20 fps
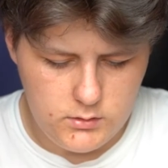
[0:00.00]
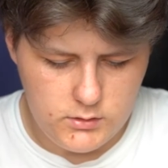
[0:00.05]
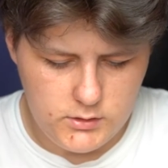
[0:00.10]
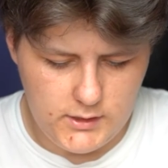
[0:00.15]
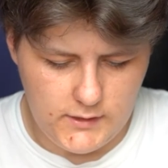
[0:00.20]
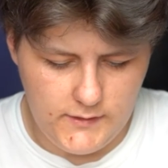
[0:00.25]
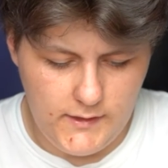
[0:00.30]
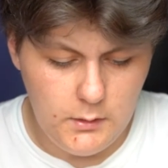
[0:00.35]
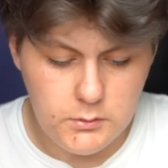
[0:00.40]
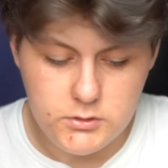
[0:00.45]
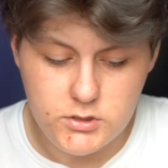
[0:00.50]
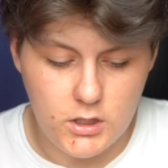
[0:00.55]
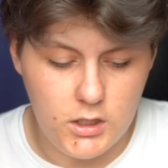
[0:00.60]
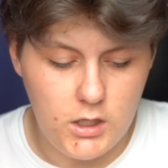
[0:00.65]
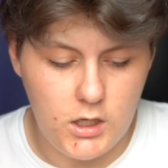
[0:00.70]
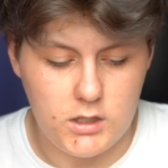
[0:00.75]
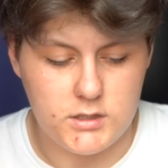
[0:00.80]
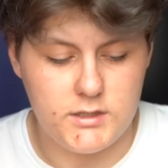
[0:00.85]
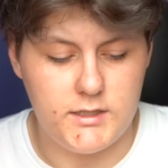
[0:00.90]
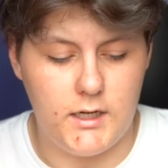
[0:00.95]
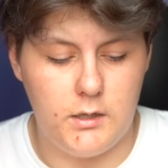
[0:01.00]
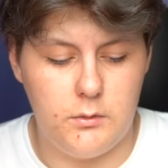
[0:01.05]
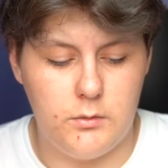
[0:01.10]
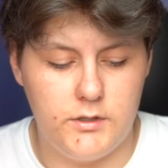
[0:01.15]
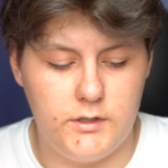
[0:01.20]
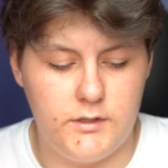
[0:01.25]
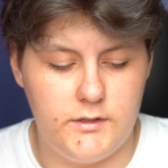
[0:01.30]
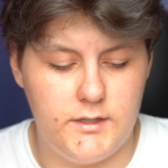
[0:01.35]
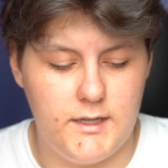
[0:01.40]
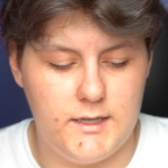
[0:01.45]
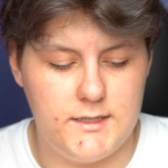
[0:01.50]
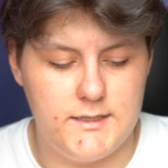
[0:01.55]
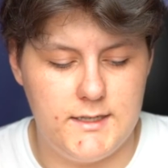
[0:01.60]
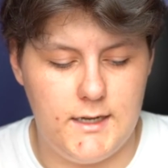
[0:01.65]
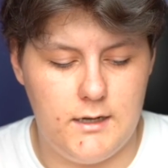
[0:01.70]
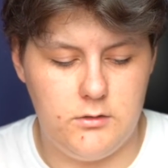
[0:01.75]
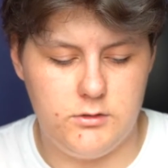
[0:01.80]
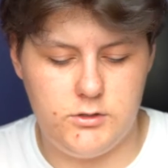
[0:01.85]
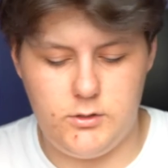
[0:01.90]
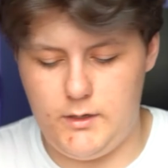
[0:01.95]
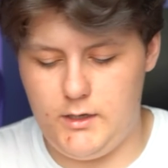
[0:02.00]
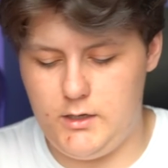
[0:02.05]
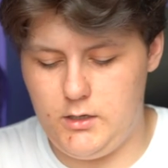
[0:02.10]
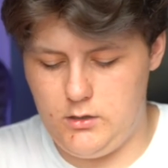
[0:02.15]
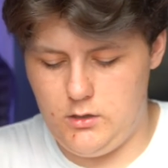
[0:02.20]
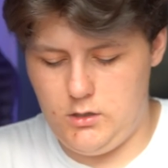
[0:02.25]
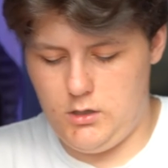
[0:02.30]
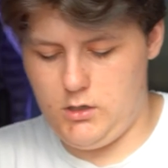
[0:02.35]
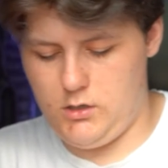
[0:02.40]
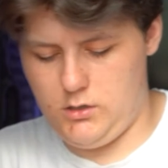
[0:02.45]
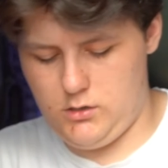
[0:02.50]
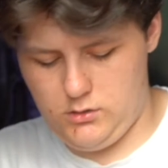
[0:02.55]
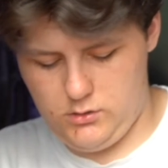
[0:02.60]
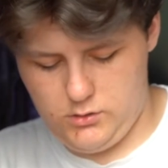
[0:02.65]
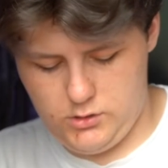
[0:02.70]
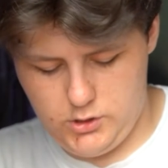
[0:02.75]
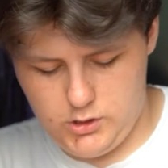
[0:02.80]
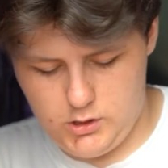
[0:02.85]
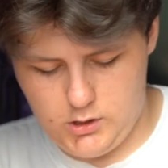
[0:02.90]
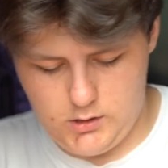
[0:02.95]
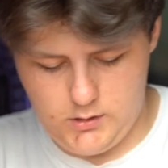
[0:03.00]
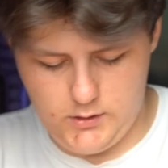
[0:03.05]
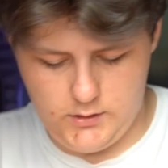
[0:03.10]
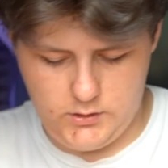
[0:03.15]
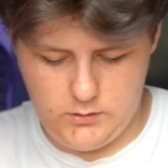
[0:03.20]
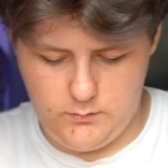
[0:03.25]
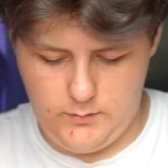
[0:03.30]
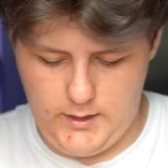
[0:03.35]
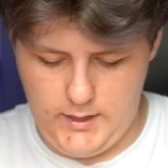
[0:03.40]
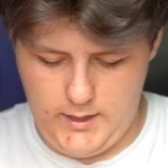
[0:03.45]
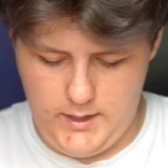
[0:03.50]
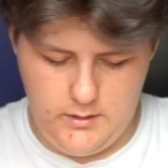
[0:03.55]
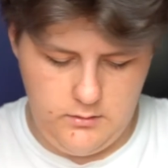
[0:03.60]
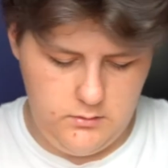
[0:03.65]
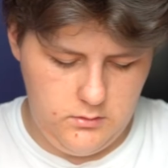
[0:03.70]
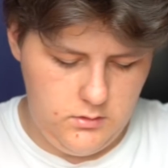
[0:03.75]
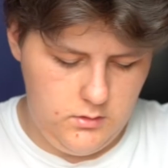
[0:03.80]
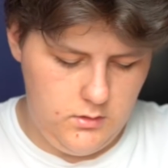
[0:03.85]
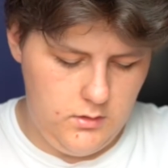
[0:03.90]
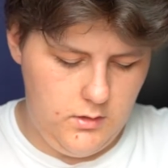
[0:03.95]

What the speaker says: So yeah, that was the last thing I wanted to test out, so I can chuck this away now.